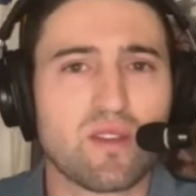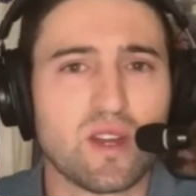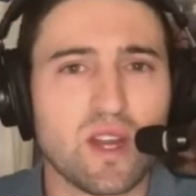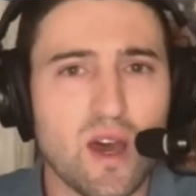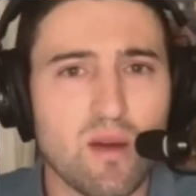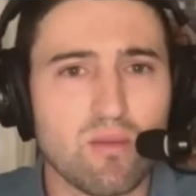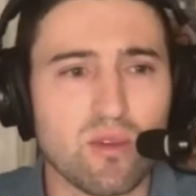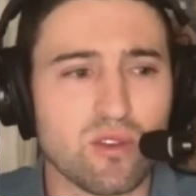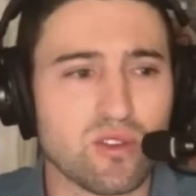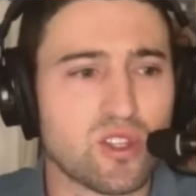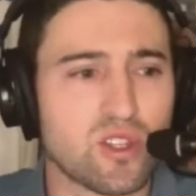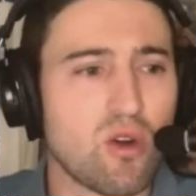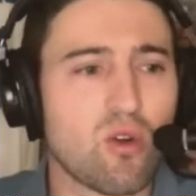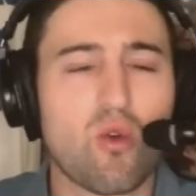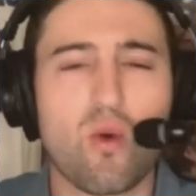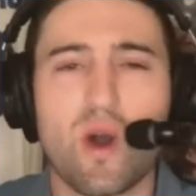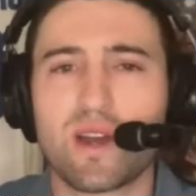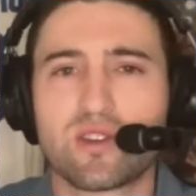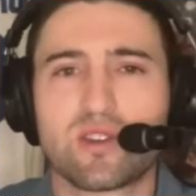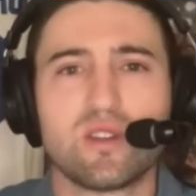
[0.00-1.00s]
in numbers. No
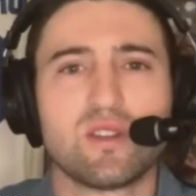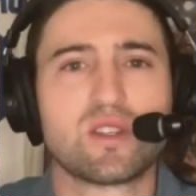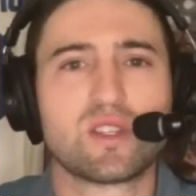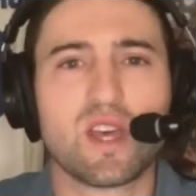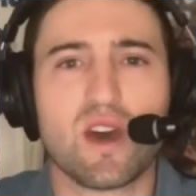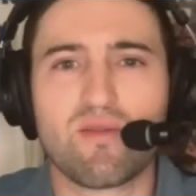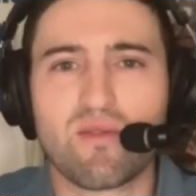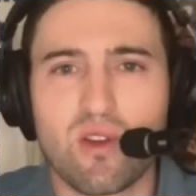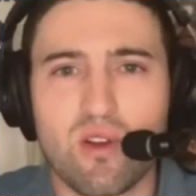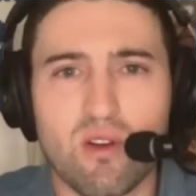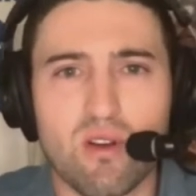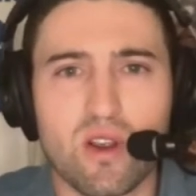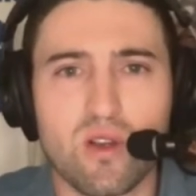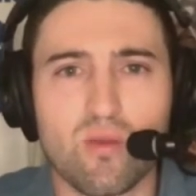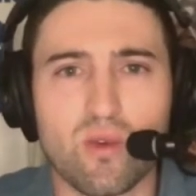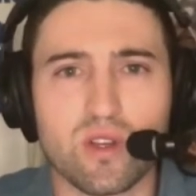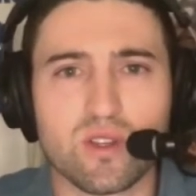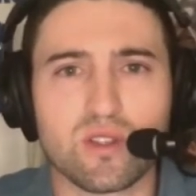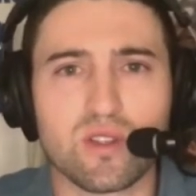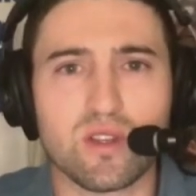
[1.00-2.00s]
question, Steph Curry
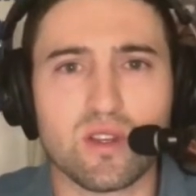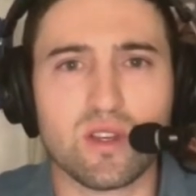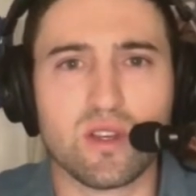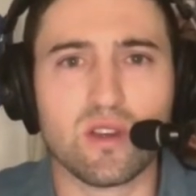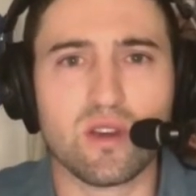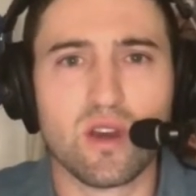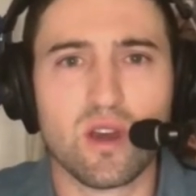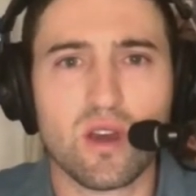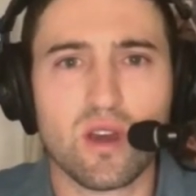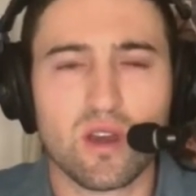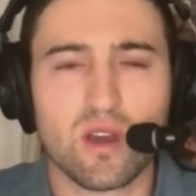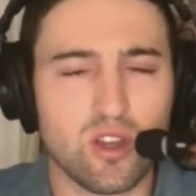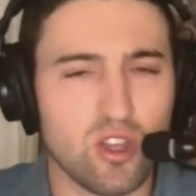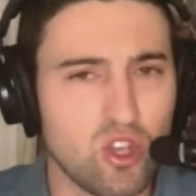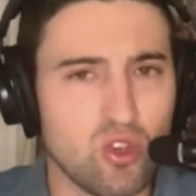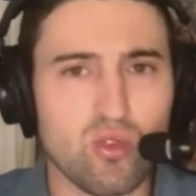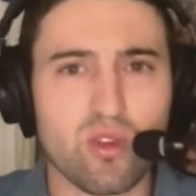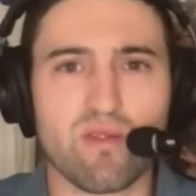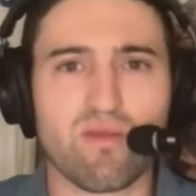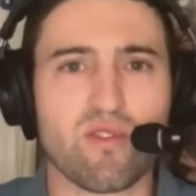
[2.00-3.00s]
was the
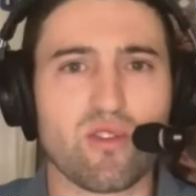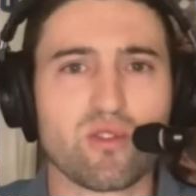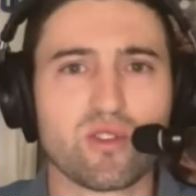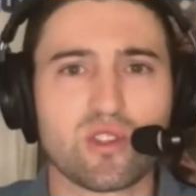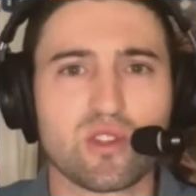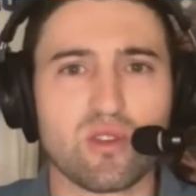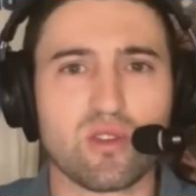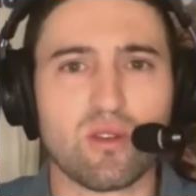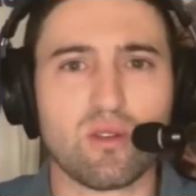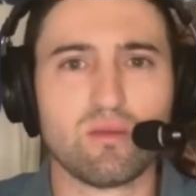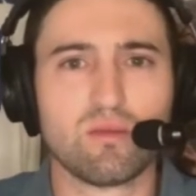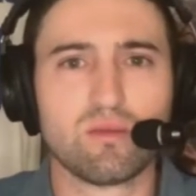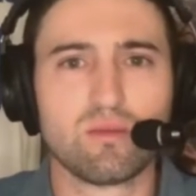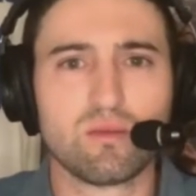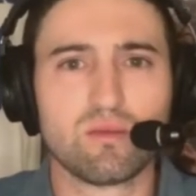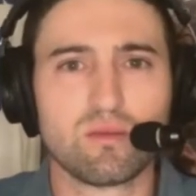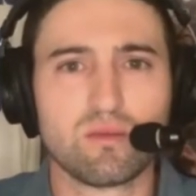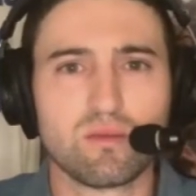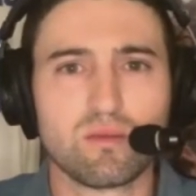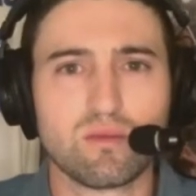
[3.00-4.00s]
universal
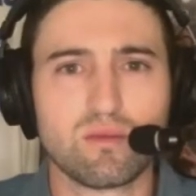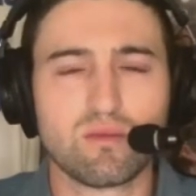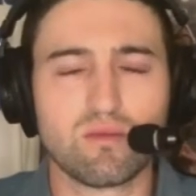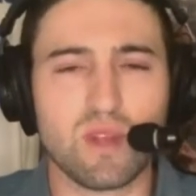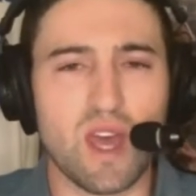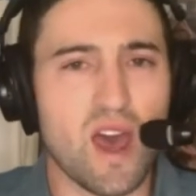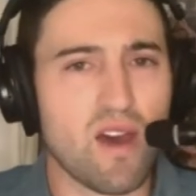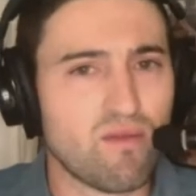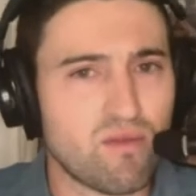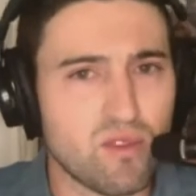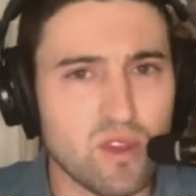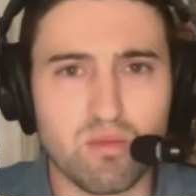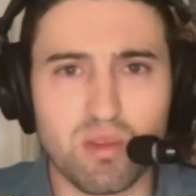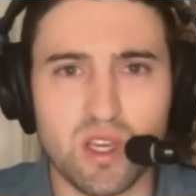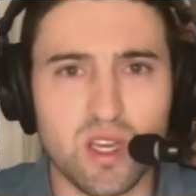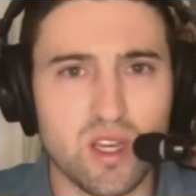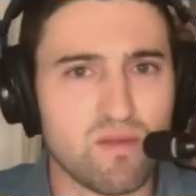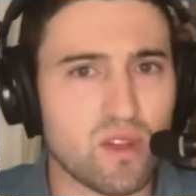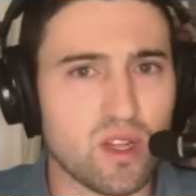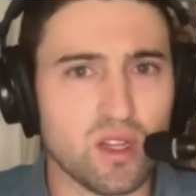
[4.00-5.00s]

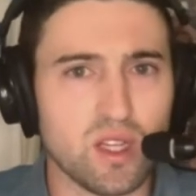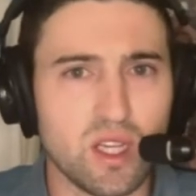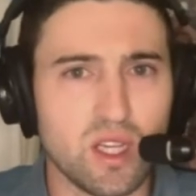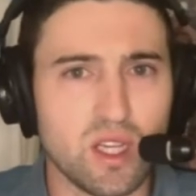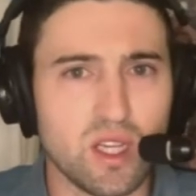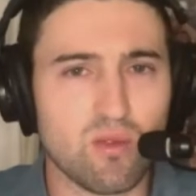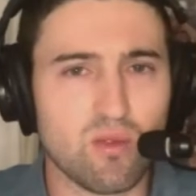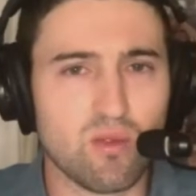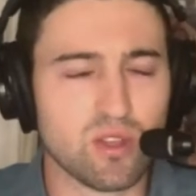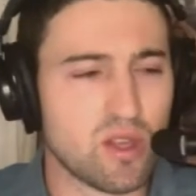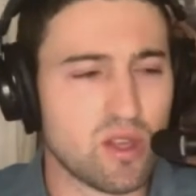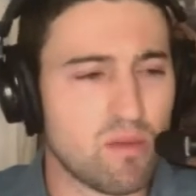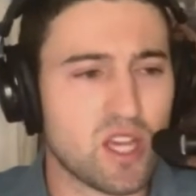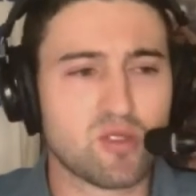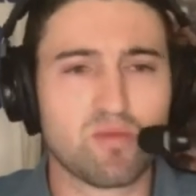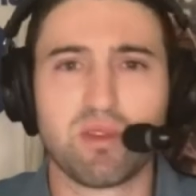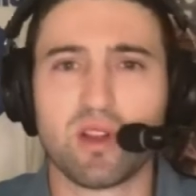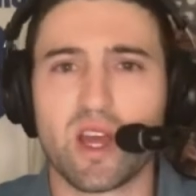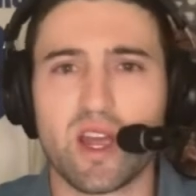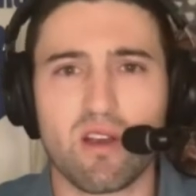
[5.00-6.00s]
MVP of the league, was the
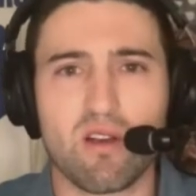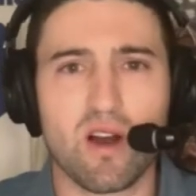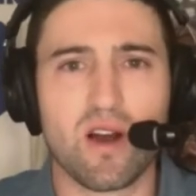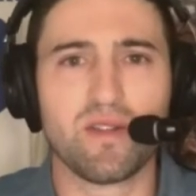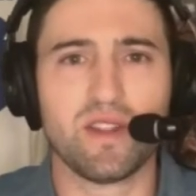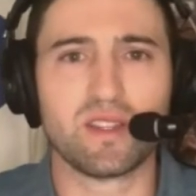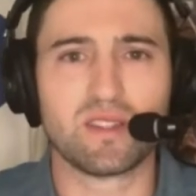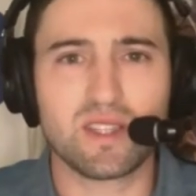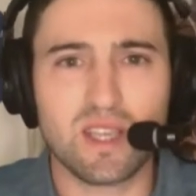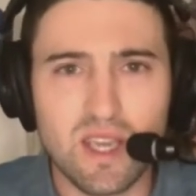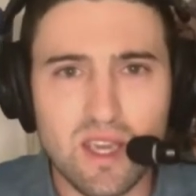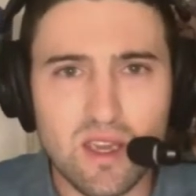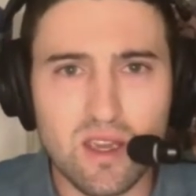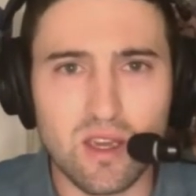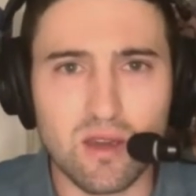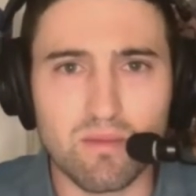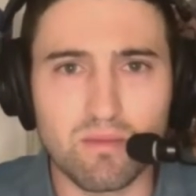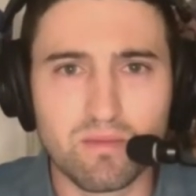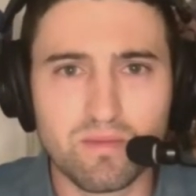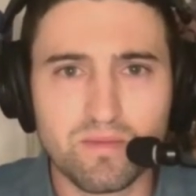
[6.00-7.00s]
best player on the
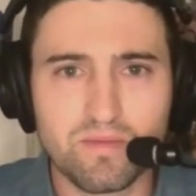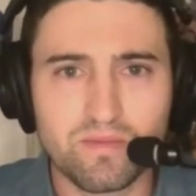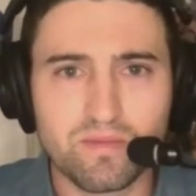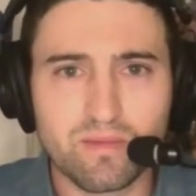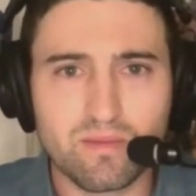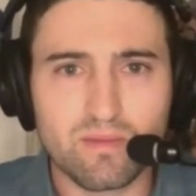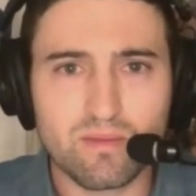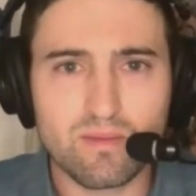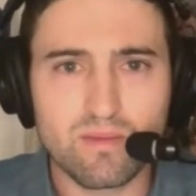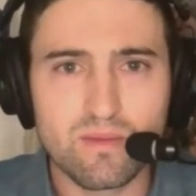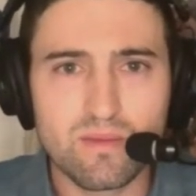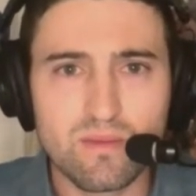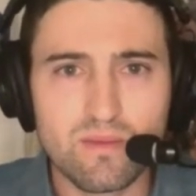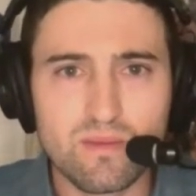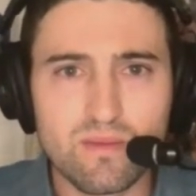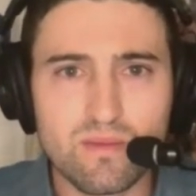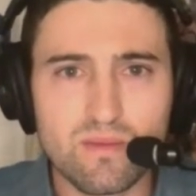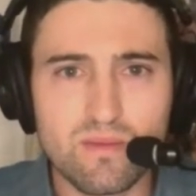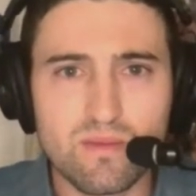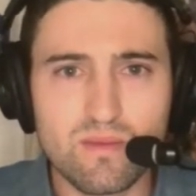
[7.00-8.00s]
team.
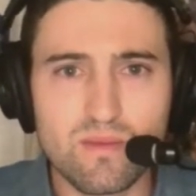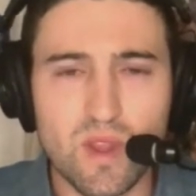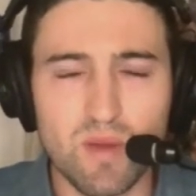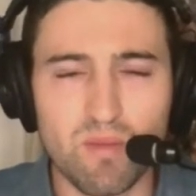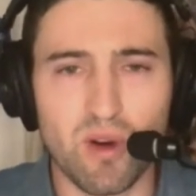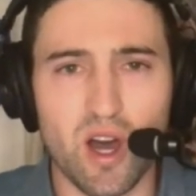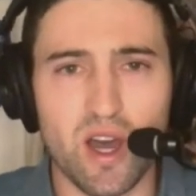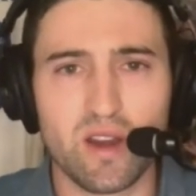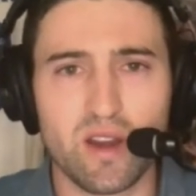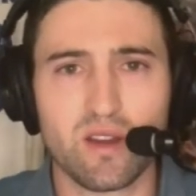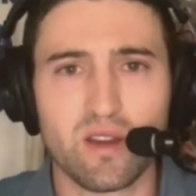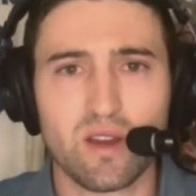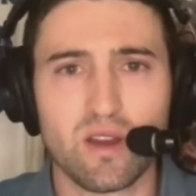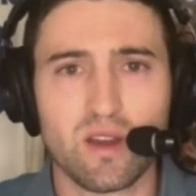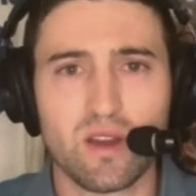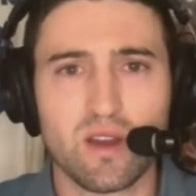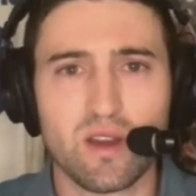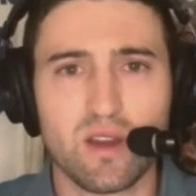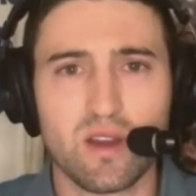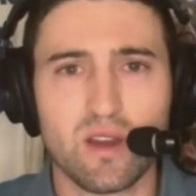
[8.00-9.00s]
But
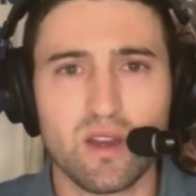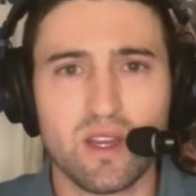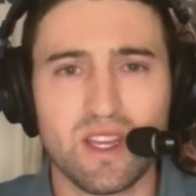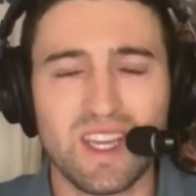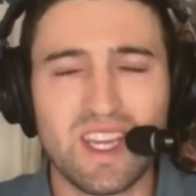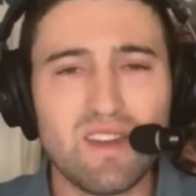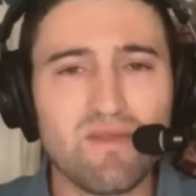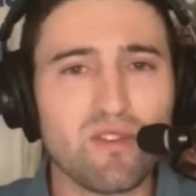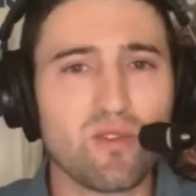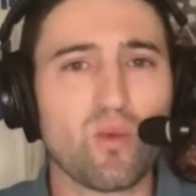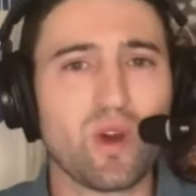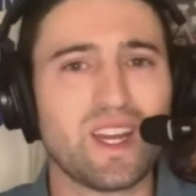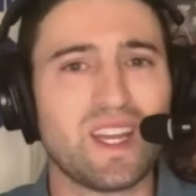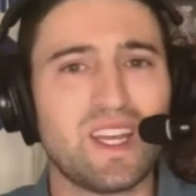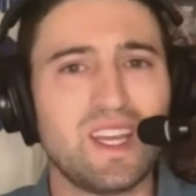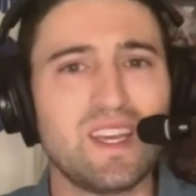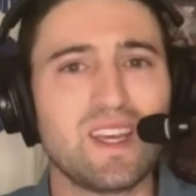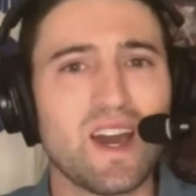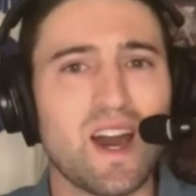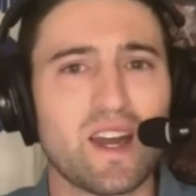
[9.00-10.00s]
even when
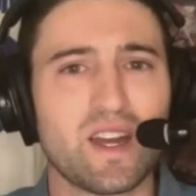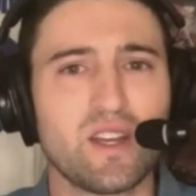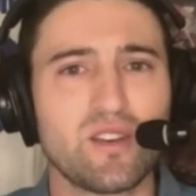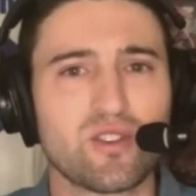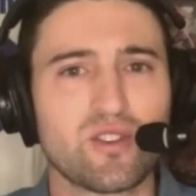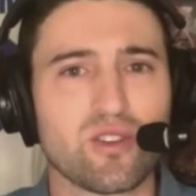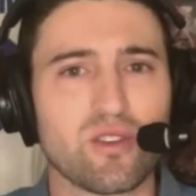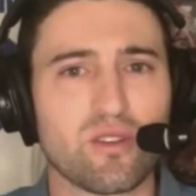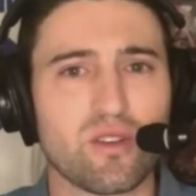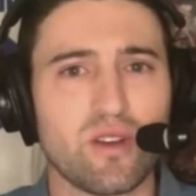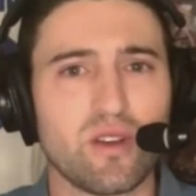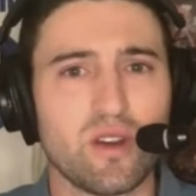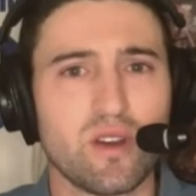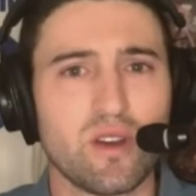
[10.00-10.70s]
he got injured,